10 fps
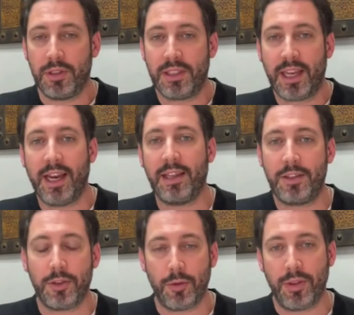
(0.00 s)
on the
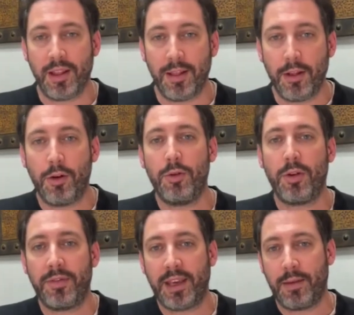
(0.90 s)
site. So the
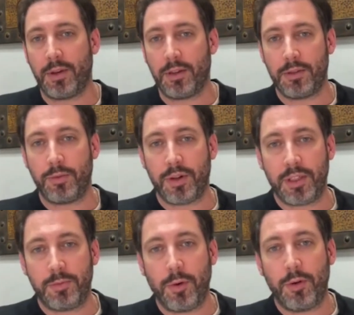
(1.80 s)
load of chemicals we're
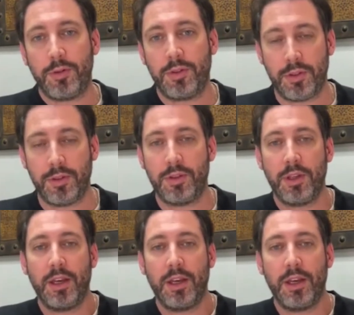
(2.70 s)
exposed to